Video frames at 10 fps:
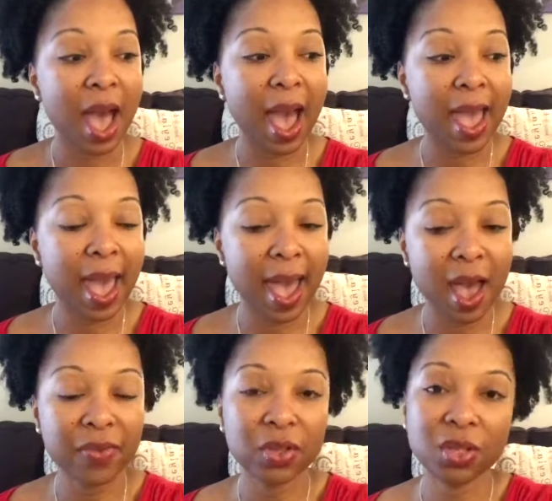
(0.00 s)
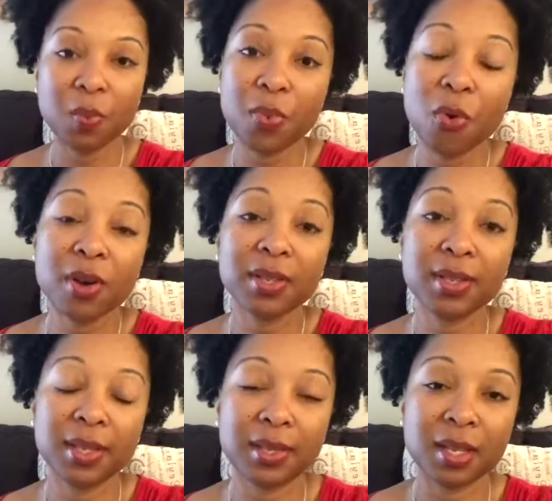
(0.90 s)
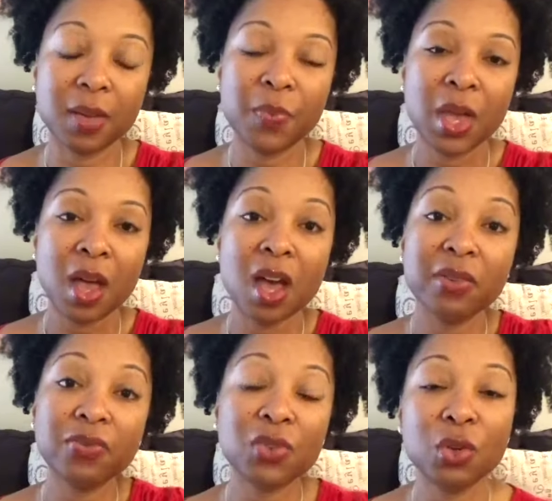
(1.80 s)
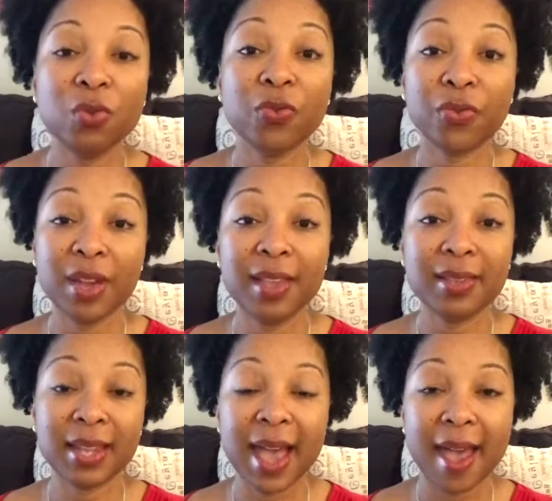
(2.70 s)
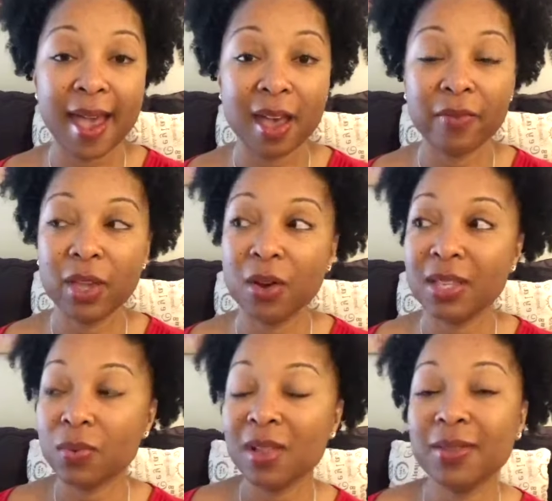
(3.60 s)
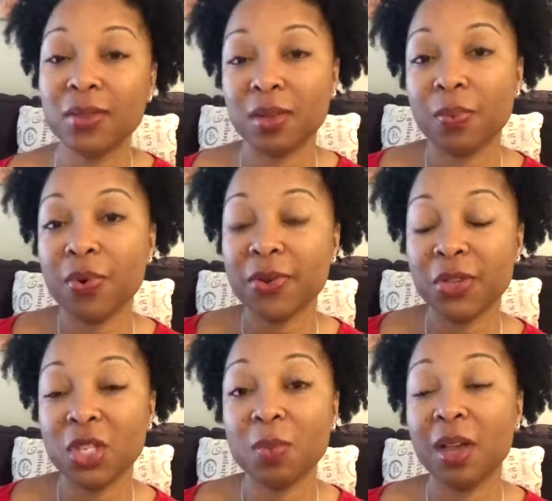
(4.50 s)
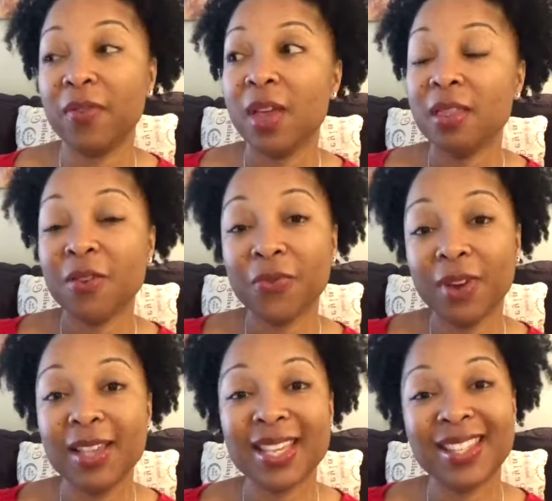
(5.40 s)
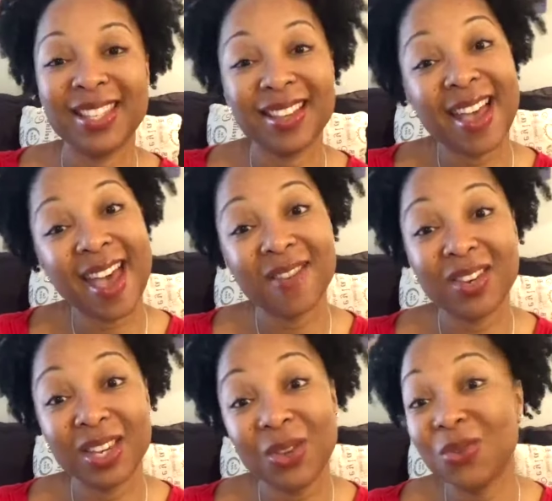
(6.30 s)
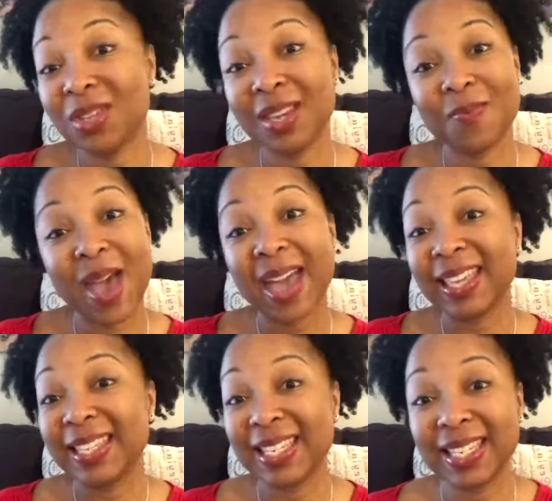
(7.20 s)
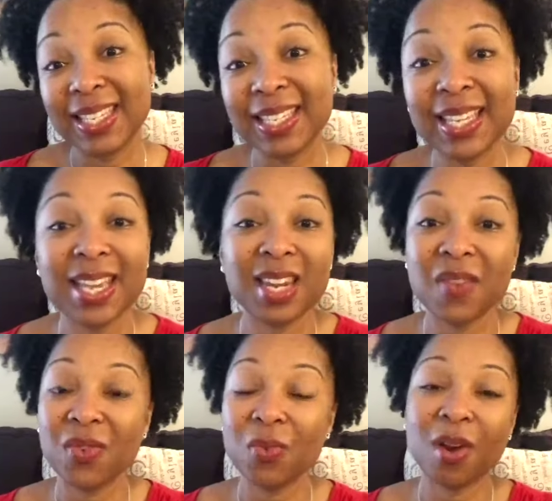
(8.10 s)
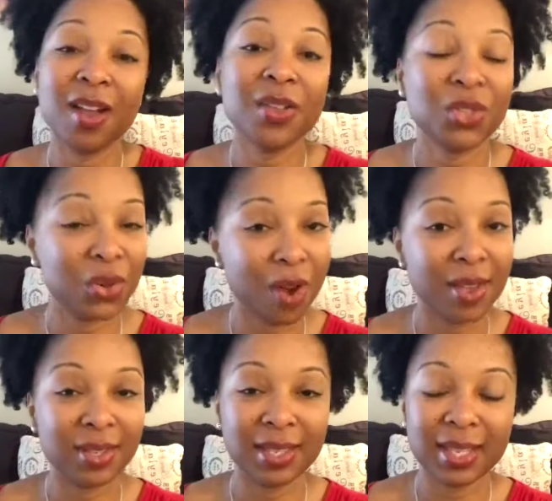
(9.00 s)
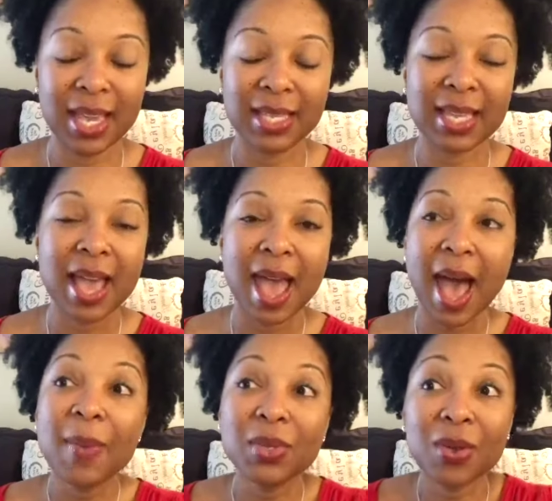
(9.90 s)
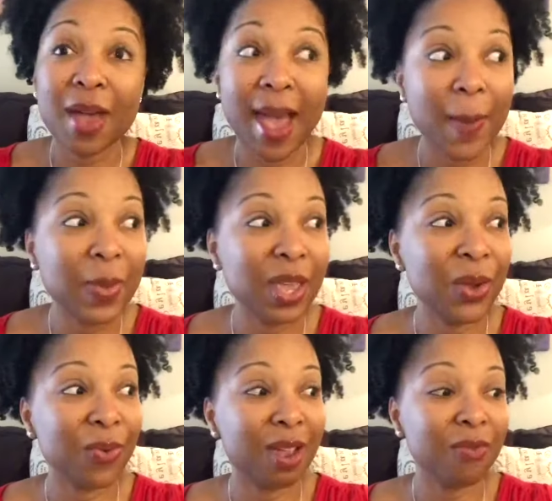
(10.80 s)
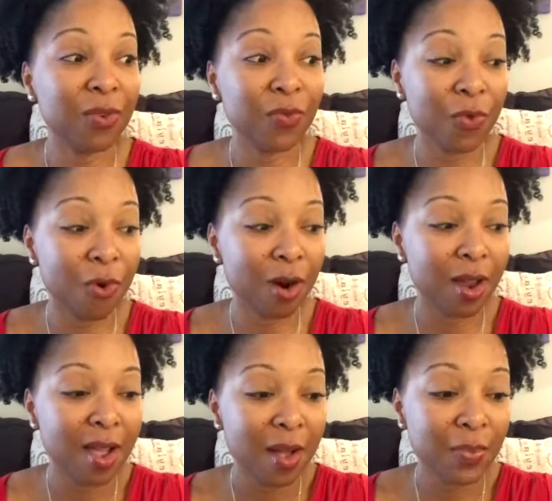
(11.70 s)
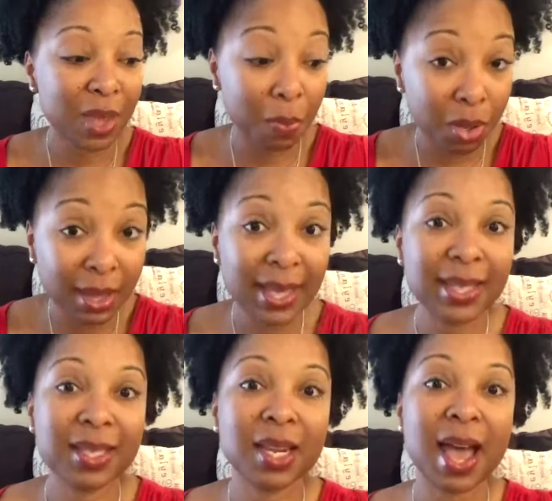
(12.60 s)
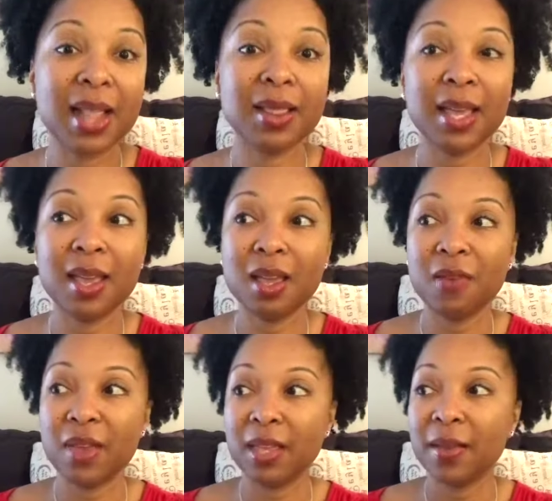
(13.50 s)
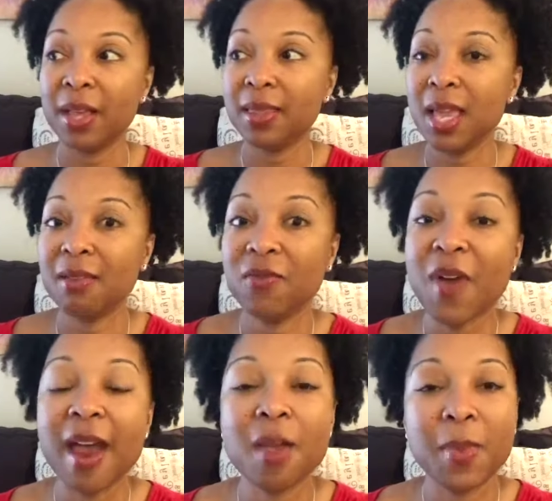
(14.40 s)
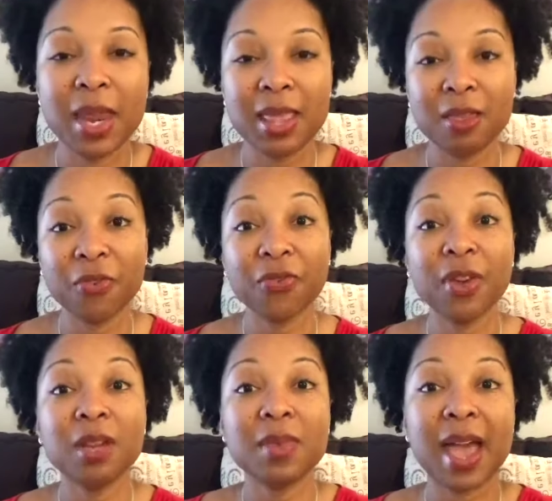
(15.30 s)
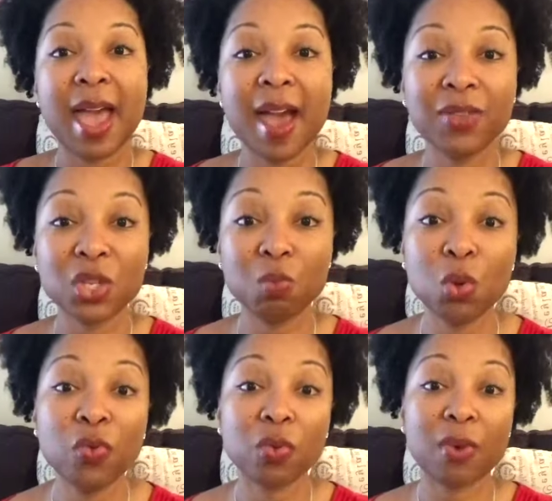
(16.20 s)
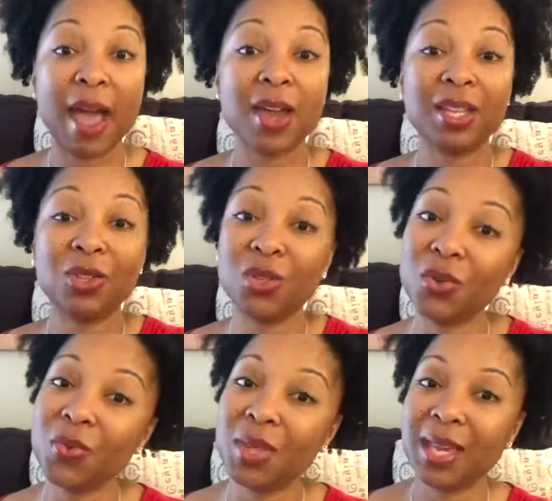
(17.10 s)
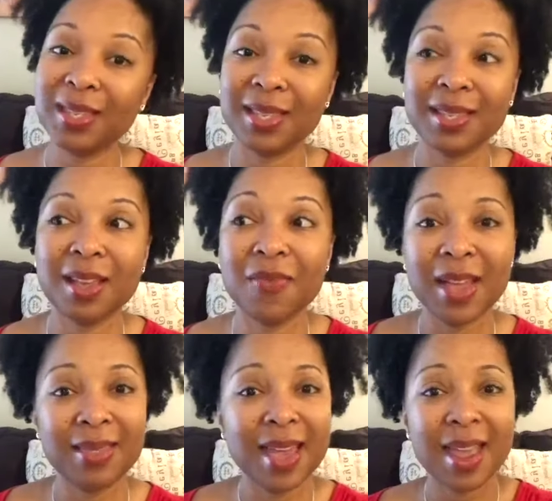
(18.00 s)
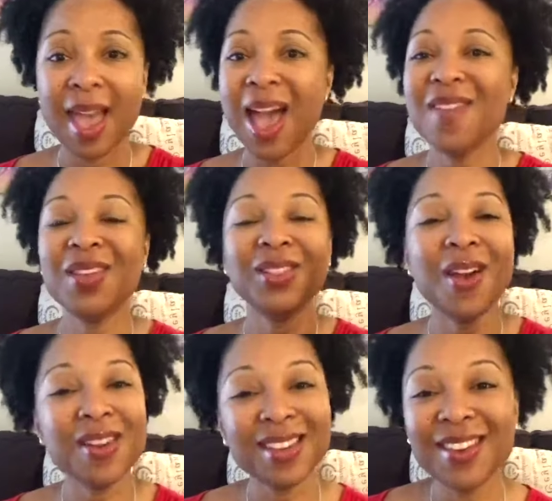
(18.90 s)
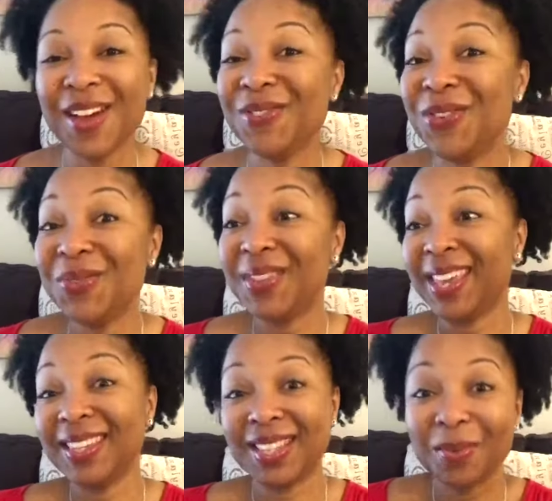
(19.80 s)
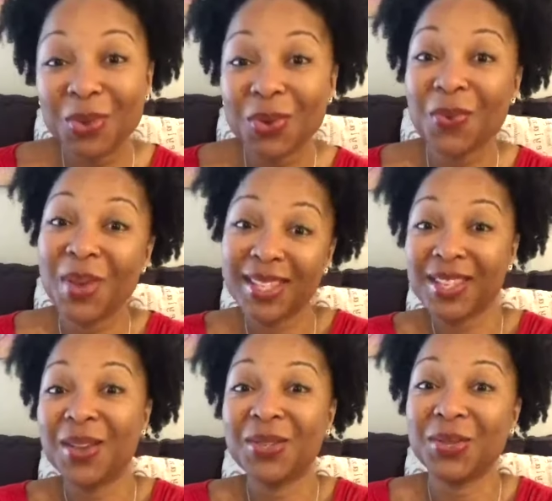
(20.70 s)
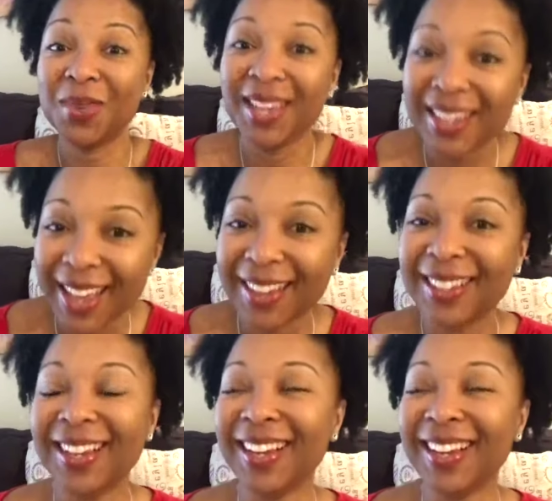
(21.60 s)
I have the support system of new friends that I have here, as well as the support system of the friends I still have in Houston and back in Tennessee and everywhere else across the states. I'm so happy and grateful for the place that I live and the environment and the freedom that I have to move around and do things and stuff like that. I even learning, new dancing. I'm doing West Coast swing now.